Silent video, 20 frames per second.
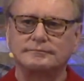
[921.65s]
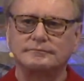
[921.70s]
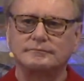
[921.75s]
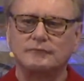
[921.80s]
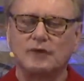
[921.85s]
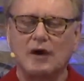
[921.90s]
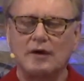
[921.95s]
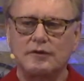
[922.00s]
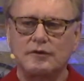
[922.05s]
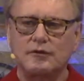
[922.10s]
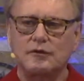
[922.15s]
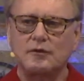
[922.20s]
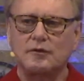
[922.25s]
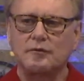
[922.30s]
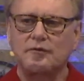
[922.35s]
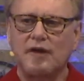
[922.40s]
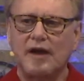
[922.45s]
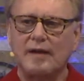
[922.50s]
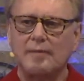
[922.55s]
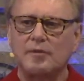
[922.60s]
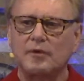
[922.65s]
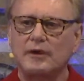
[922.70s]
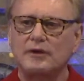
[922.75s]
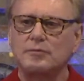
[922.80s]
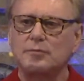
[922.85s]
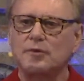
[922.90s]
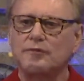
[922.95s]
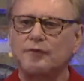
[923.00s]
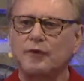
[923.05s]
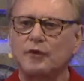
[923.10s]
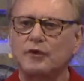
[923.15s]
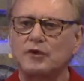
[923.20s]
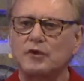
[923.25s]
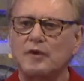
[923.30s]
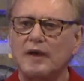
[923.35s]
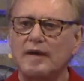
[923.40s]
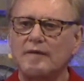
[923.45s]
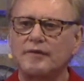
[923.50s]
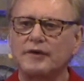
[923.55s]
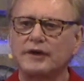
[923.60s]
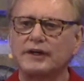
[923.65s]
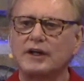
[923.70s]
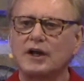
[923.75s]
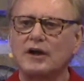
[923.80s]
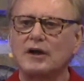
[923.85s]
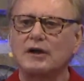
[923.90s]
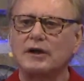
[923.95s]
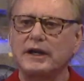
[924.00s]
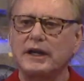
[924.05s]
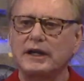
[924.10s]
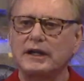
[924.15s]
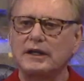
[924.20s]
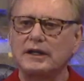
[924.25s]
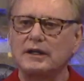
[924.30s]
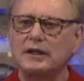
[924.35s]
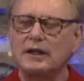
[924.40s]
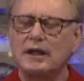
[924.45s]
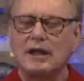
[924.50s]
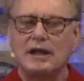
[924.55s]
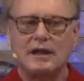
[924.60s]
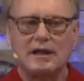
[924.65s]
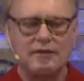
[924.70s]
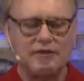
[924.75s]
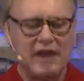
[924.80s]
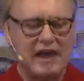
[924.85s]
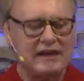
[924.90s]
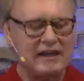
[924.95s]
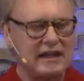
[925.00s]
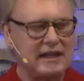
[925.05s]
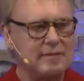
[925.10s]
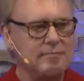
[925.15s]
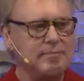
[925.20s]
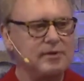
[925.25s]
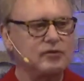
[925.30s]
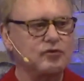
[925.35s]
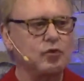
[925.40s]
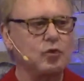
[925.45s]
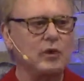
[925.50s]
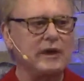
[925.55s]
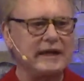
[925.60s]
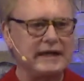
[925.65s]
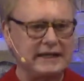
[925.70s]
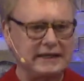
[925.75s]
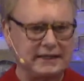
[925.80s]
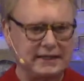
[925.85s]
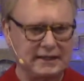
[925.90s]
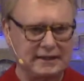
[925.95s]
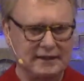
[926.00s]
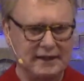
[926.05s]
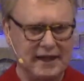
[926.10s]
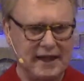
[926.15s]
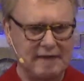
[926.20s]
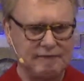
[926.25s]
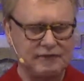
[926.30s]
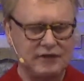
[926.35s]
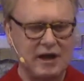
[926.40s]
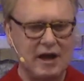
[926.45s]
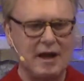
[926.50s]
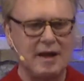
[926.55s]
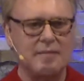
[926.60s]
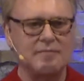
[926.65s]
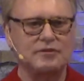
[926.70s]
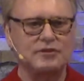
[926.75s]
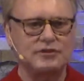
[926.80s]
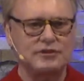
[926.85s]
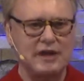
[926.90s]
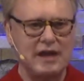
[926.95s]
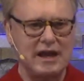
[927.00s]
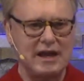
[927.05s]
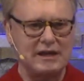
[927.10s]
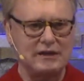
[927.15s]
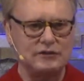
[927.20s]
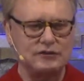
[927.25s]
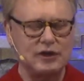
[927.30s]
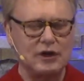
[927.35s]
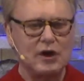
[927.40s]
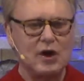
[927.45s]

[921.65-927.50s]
What is your vibration before you ever incarnated in that in-between lifetime stage?